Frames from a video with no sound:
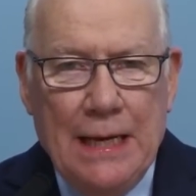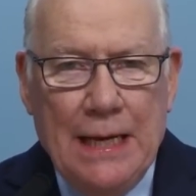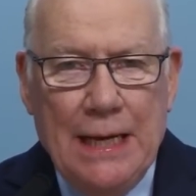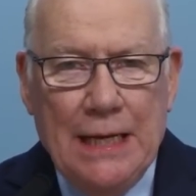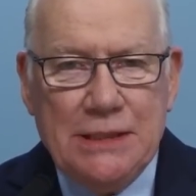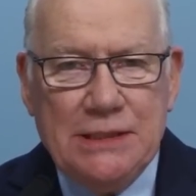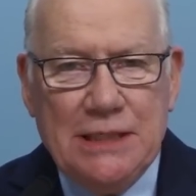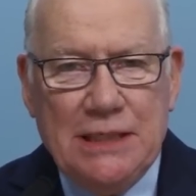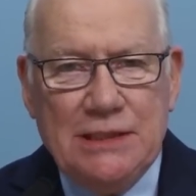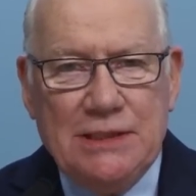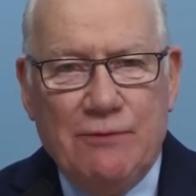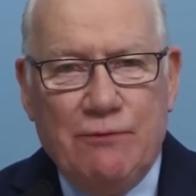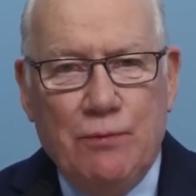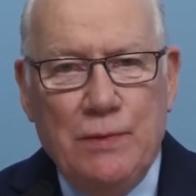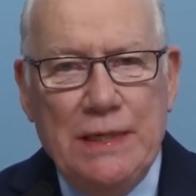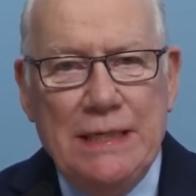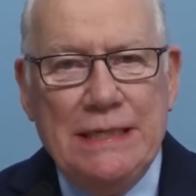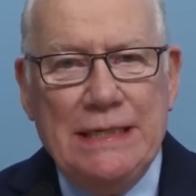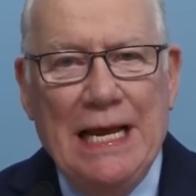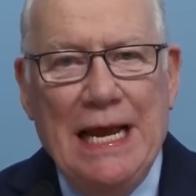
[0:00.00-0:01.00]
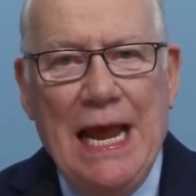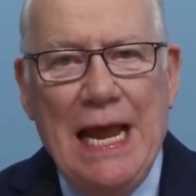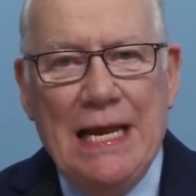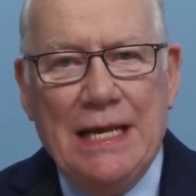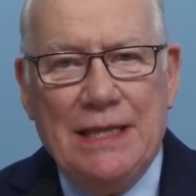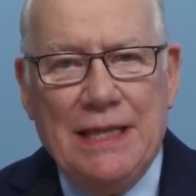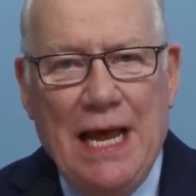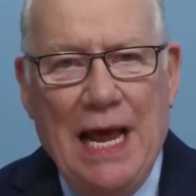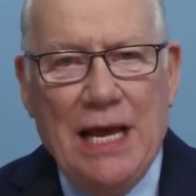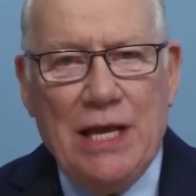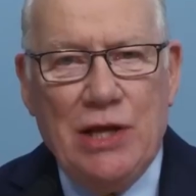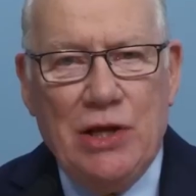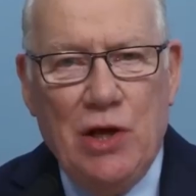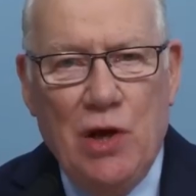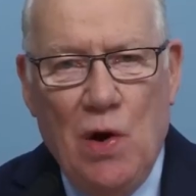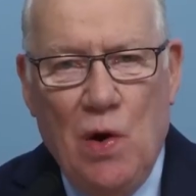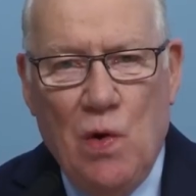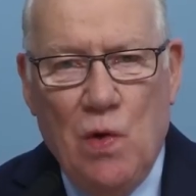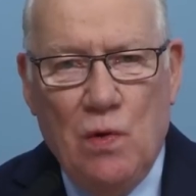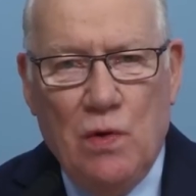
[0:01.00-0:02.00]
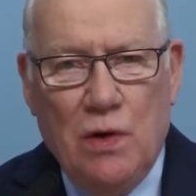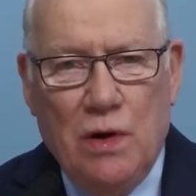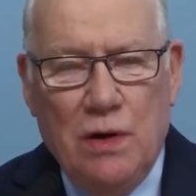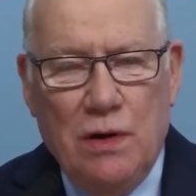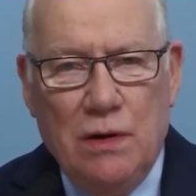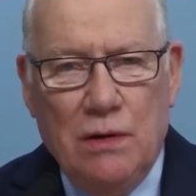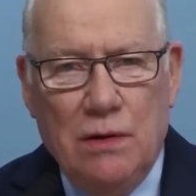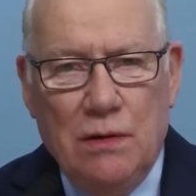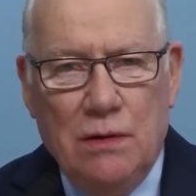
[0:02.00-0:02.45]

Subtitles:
It says, if we take that yoke,